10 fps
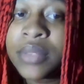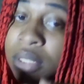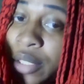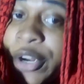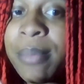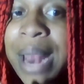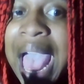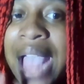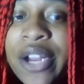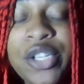you're
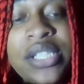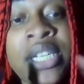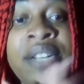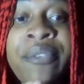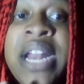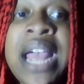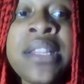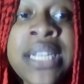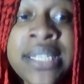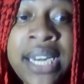Black, you're just a different
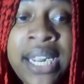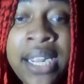ethnicity.